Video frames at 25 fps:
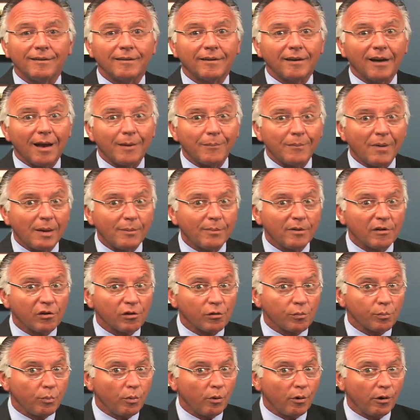Did I maybe
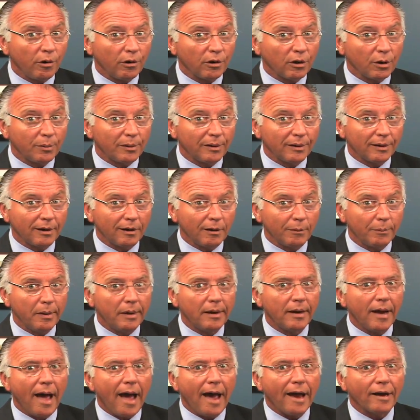spoil them a little
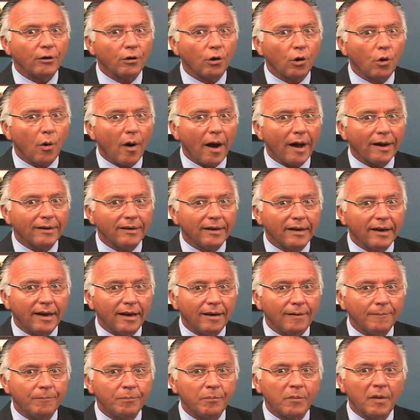bit? I know I
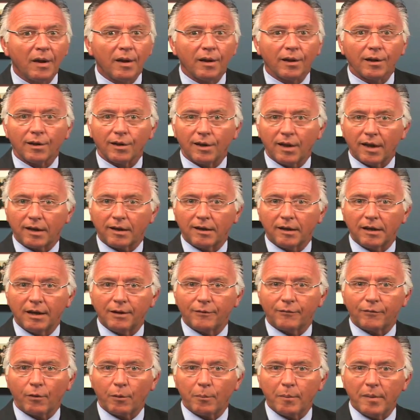did.
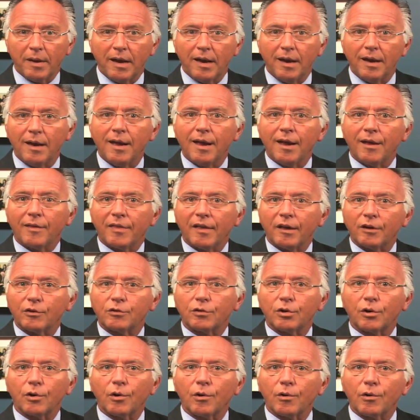Luckily for me, they
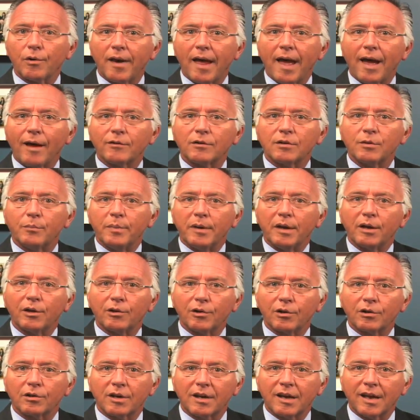turned out to be
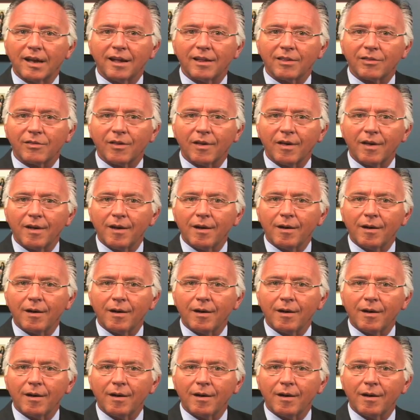good kids.